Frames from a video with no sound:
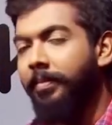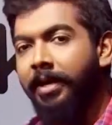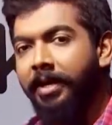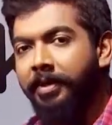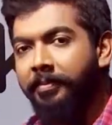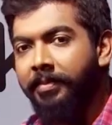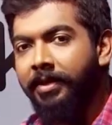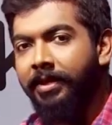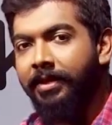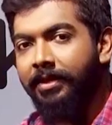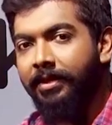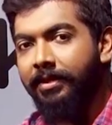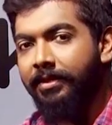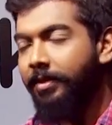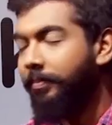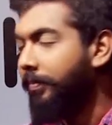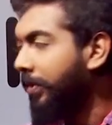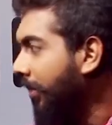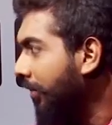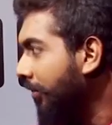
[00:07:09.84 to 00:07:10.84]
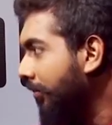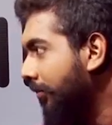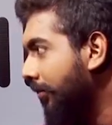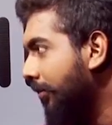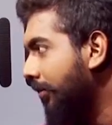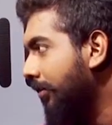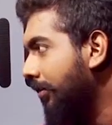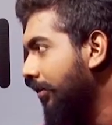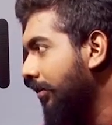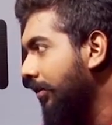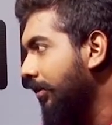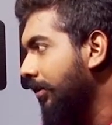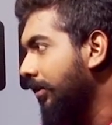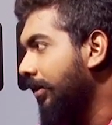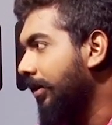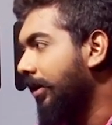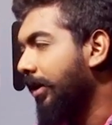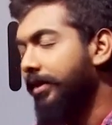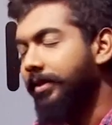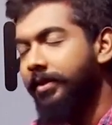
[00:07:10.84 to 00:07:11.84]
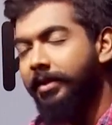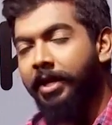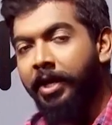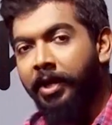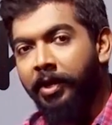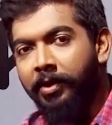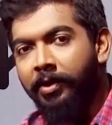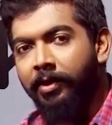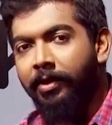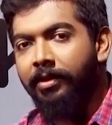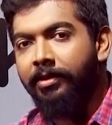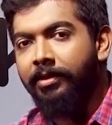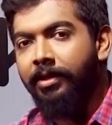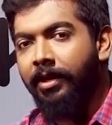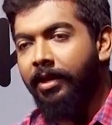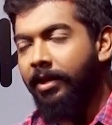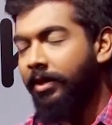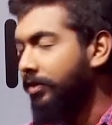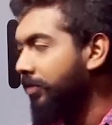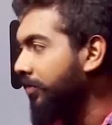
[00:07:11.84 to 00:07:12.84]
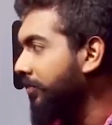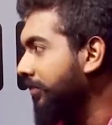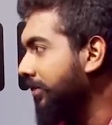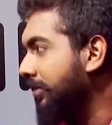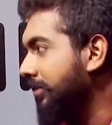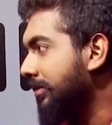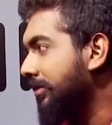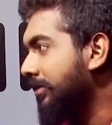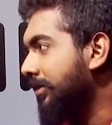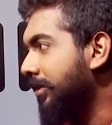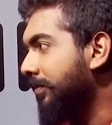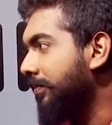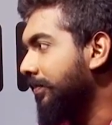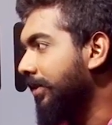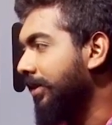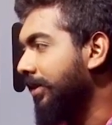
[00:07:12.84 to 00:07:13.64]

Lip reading: By making the power and their own roofing system.